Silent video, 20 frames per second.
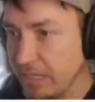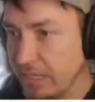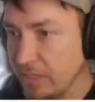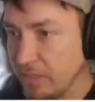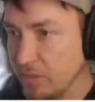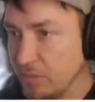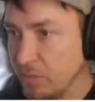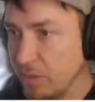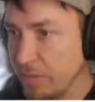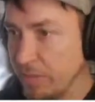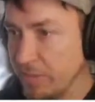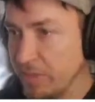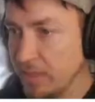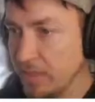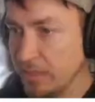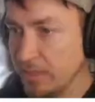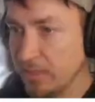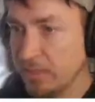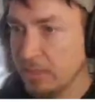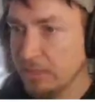you get a good
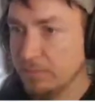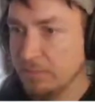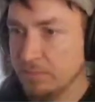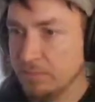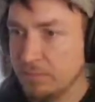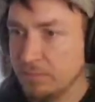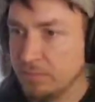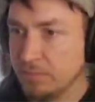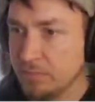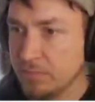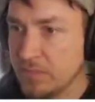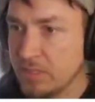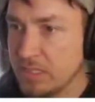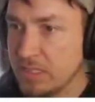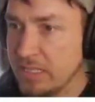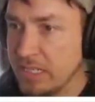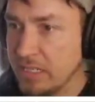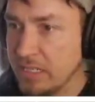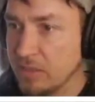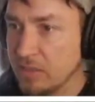weapon.
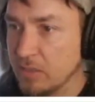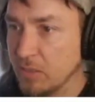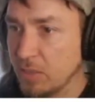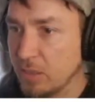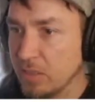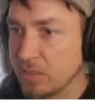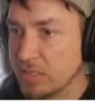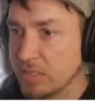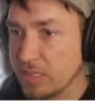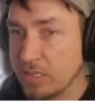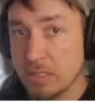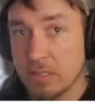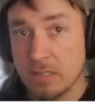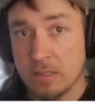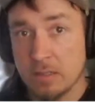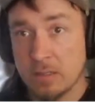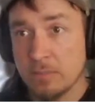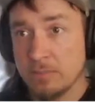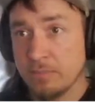Dingle, what's it?